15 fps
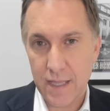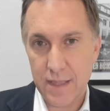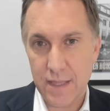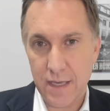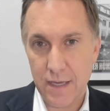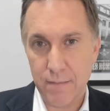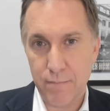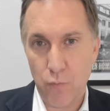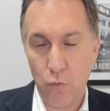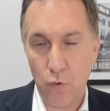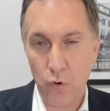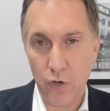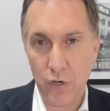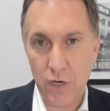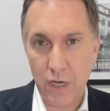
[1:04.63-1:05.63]
the
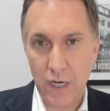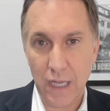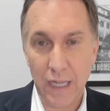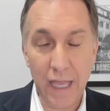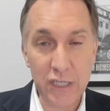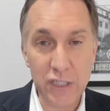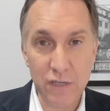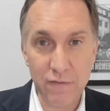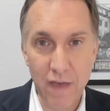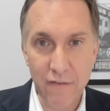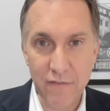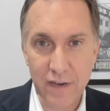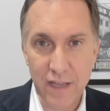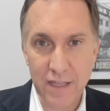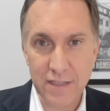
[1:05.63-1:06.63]
poor collection of
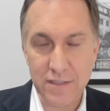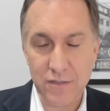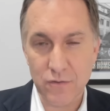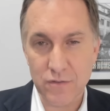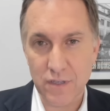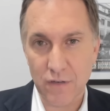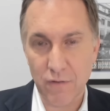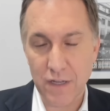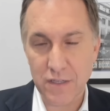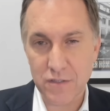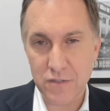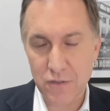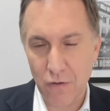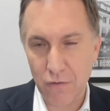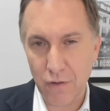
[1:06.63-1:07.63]
evidence using red
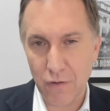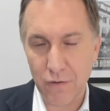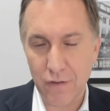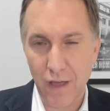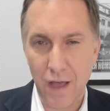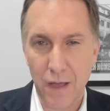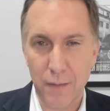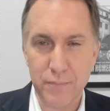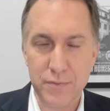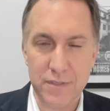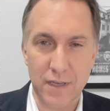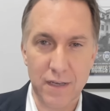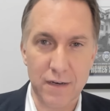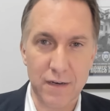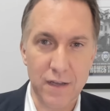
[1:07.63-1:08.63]
solo cups
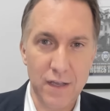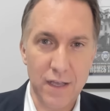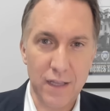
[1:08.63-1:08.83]
and